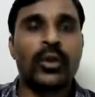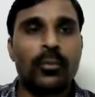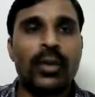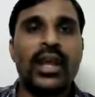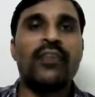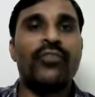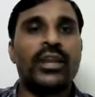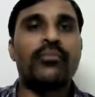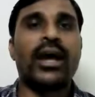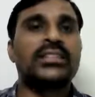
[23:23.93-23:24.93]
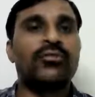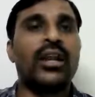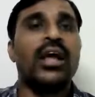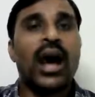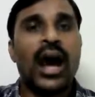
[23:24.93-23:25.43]
play every match
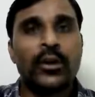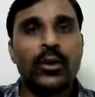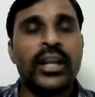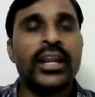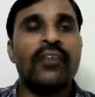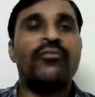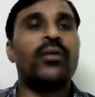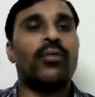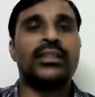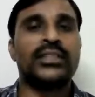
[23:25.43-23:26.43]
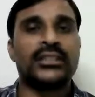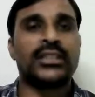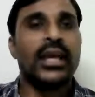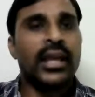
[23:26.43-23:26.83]
well and to hit every ball six.